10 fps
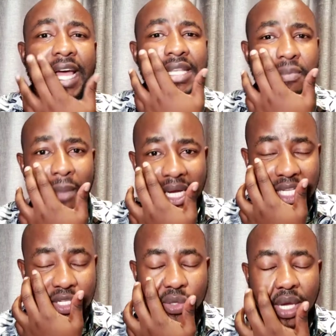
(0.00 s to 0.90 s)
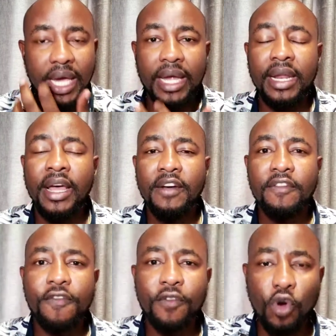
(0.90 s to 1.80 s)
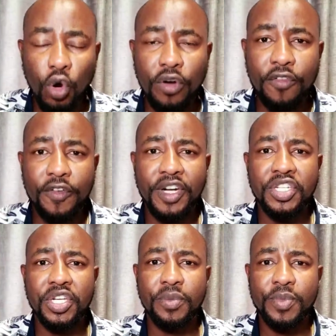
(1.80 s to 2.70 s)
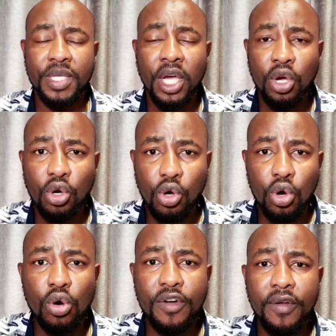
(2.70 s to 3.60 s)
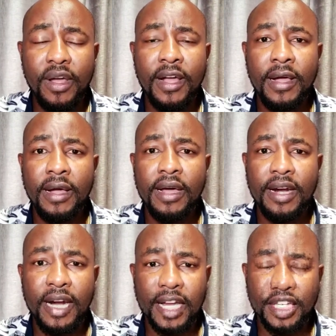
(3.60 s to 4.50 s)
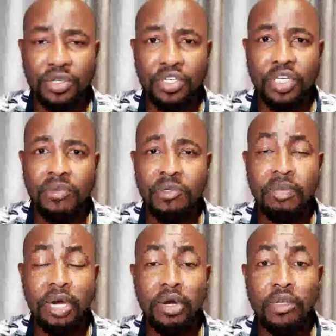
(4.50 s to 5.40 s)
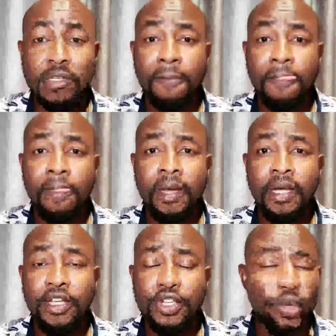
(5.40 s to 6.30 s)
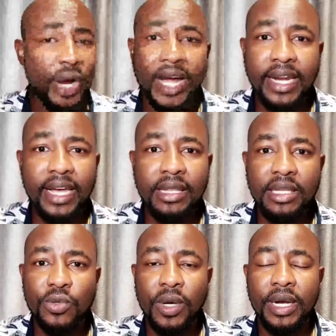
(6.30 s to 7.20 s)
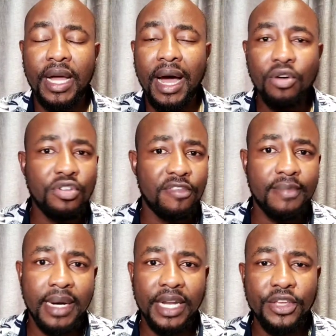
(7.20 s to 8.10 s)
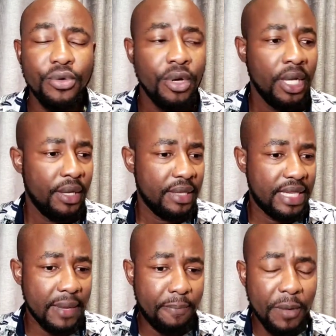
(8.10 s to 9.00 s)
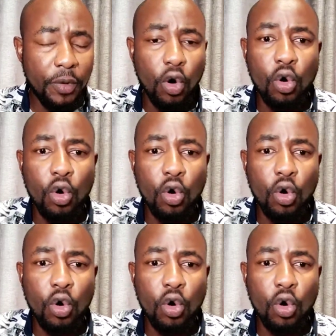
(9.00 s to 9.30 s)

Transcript: as much as you can good friendships, good relationships, because you can get this one out of money. The people